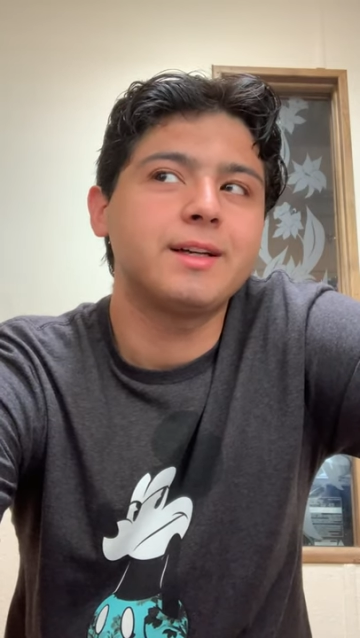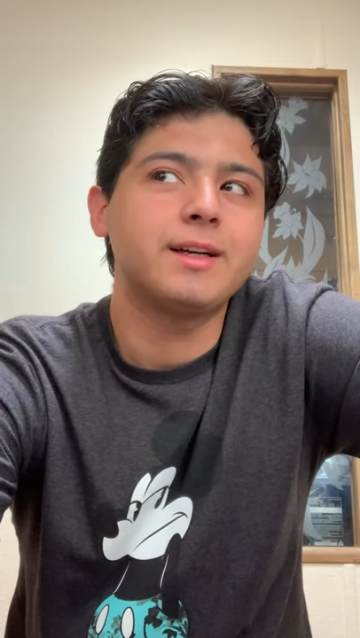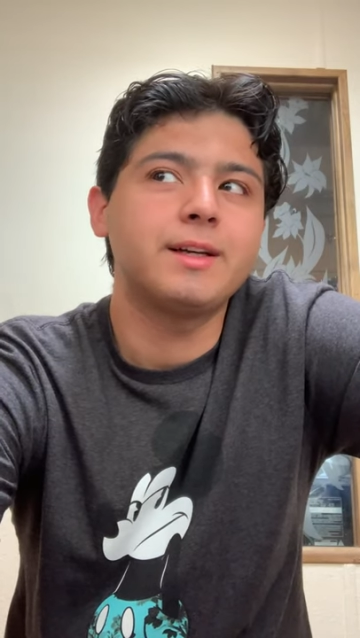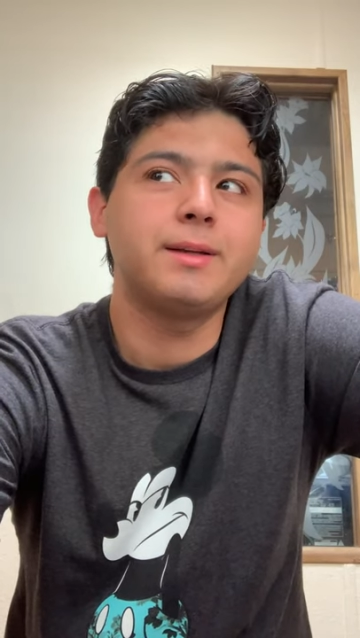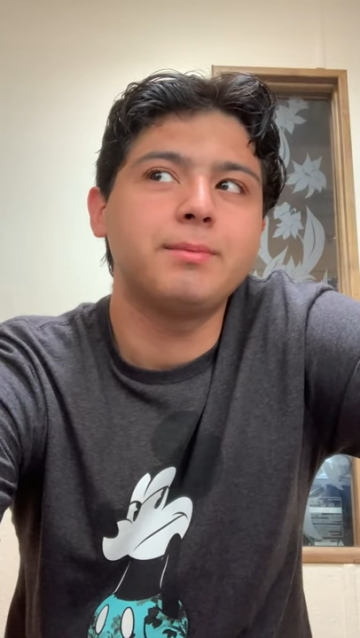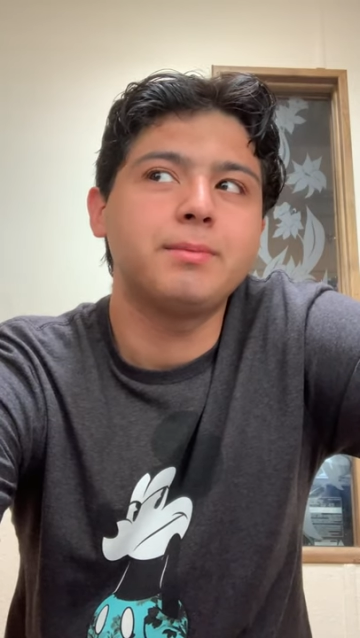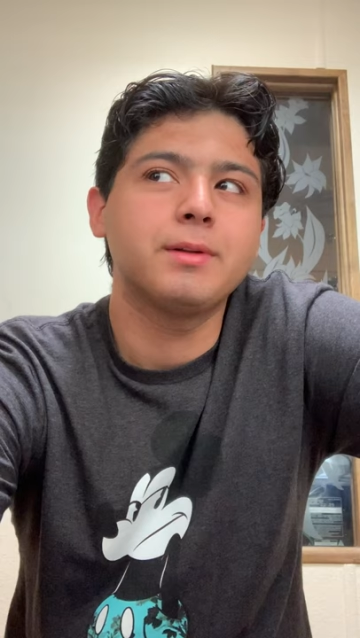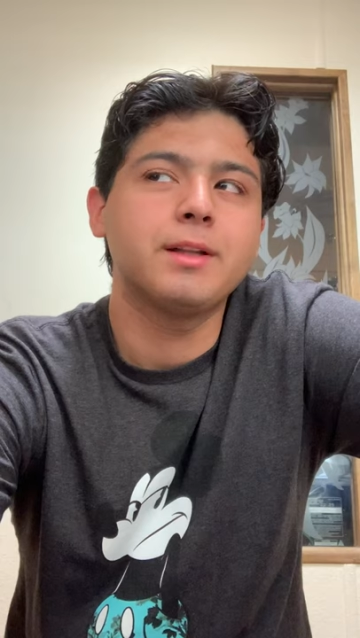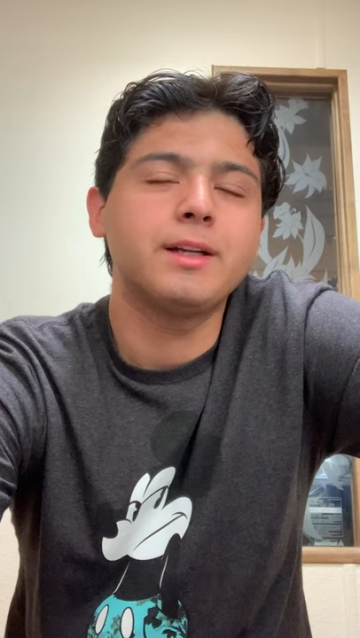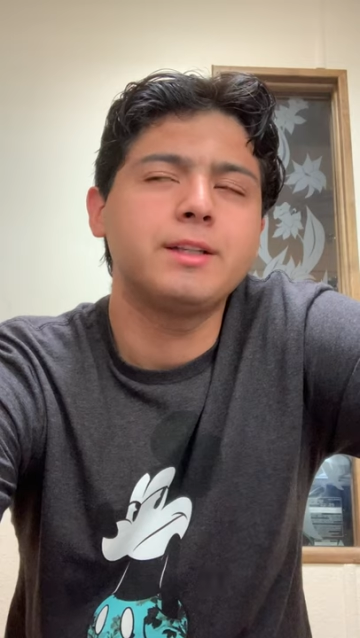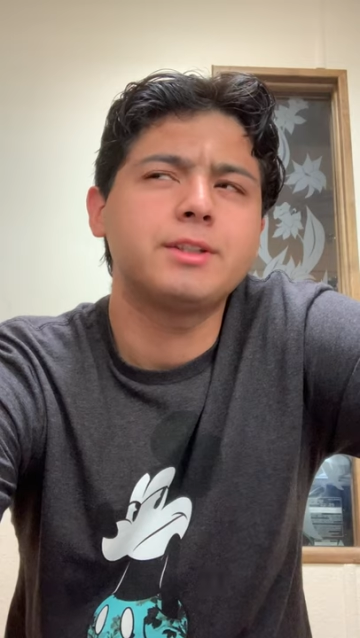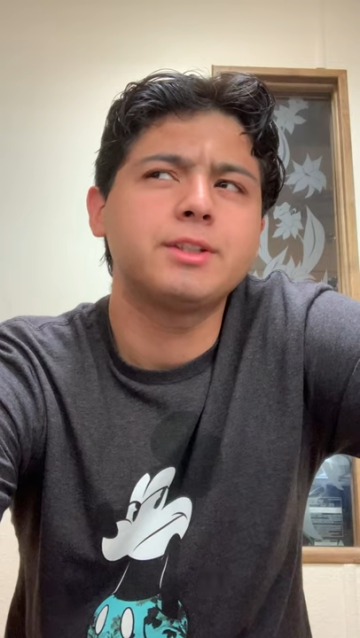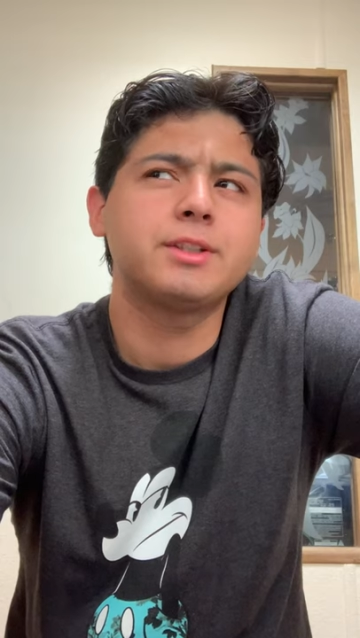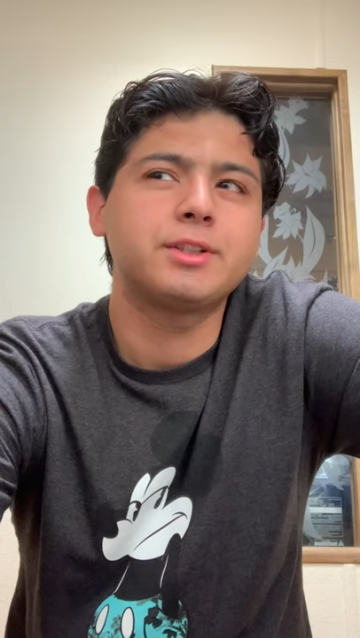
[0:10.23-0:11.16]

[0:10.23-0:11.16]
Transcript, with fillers: I plan to